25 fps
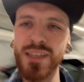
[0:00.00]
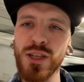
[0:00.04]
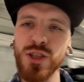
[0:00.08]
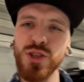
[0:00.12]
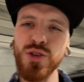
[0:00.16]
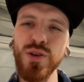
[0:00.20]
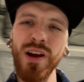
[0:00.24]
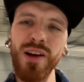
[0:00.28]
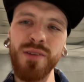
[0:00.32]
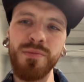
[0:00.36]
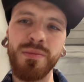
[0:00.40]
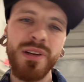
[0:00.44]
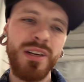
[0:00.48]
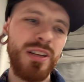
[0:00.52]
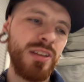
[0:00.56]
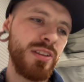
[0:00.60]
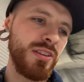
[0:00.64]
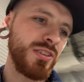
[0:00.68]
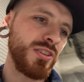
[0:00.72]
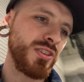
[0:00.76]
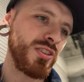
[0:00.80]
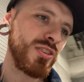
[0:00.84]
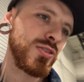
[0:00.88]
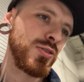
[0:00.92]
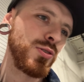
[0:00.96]
drive me to
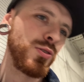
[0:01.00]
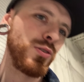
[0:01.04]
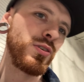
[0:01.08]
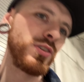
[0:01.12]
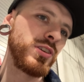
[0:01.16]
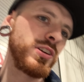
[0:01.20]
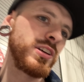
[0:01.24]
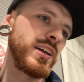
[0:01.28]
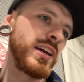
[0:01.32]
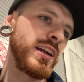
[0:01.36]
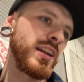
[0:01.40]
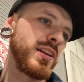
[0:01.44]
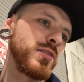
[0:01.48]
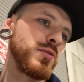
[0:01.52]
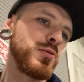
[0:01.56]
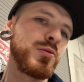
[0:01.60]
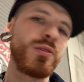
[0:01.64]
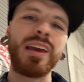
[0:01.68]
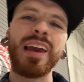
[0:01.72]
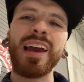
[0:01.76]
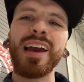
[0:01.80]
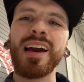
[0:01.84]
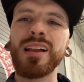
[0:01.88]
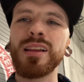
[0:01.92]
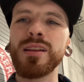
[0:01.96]
the store to get a new
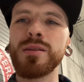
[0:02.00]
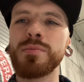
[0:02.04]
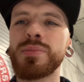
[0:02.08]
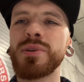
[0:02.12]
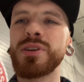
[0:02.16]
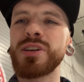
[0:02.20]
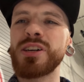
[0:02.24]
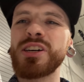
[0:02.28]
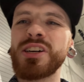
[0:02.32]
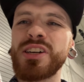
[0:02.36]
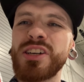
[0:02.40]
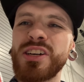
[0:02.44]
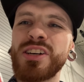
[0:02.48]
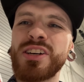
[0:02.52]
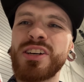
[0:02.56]
caliper.